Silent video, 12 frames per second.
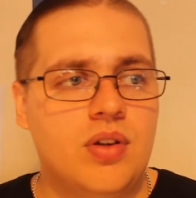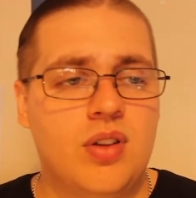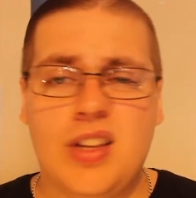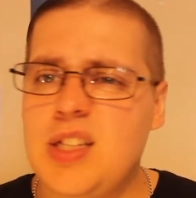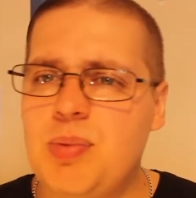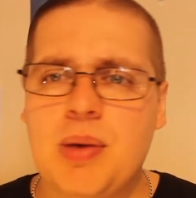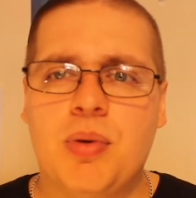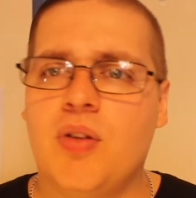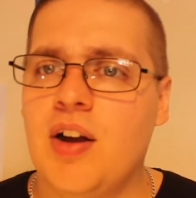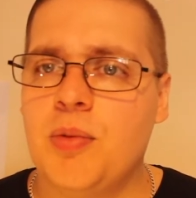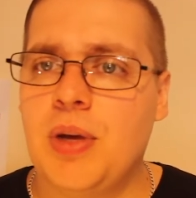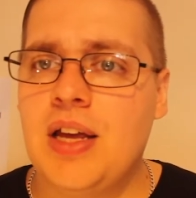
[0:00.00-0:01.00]
these people
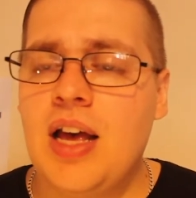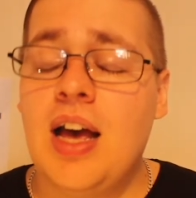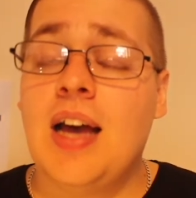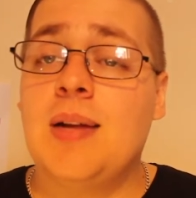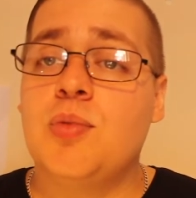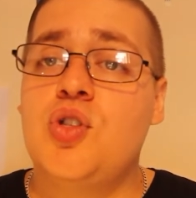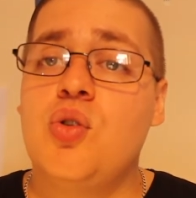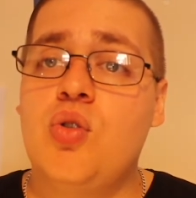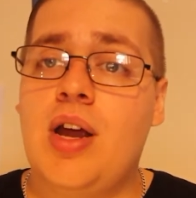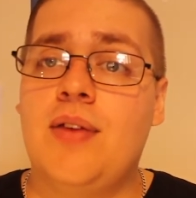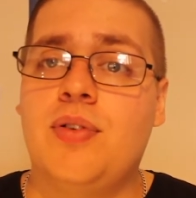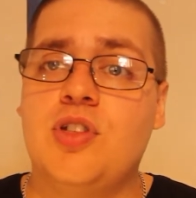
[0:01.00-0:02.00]
around me, and I'm so
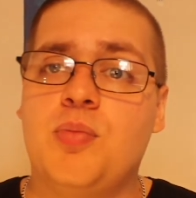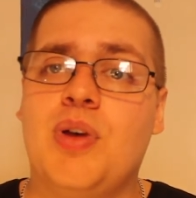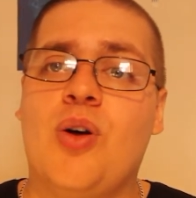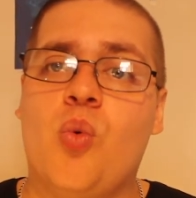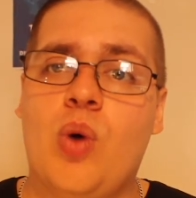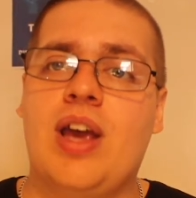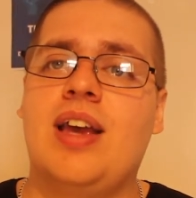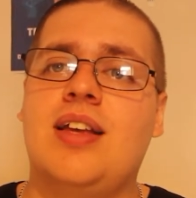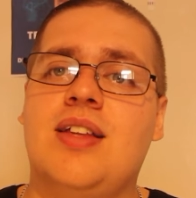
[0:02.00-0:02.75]
grateful to be awake